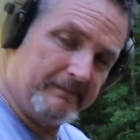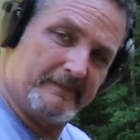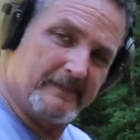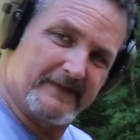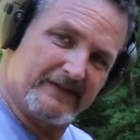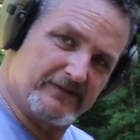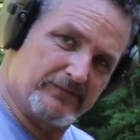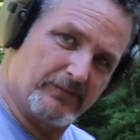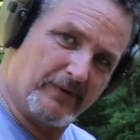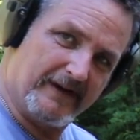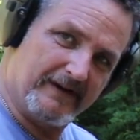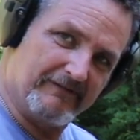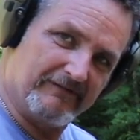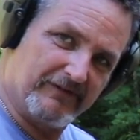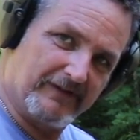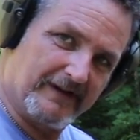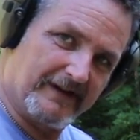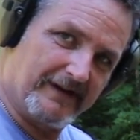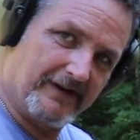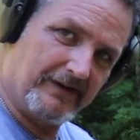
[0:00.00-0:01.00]
Just waiting
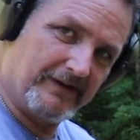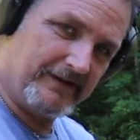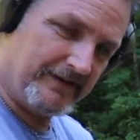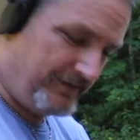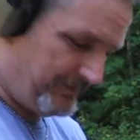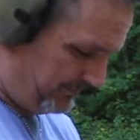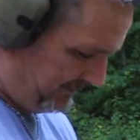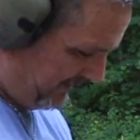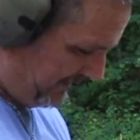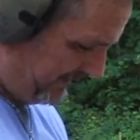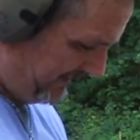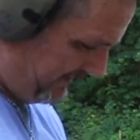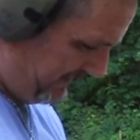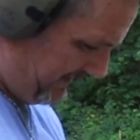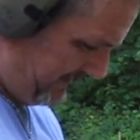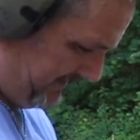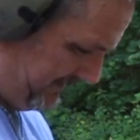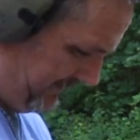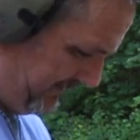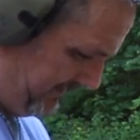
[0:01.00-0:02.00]
for the car to go by,
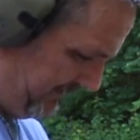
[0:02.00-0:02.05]
guys.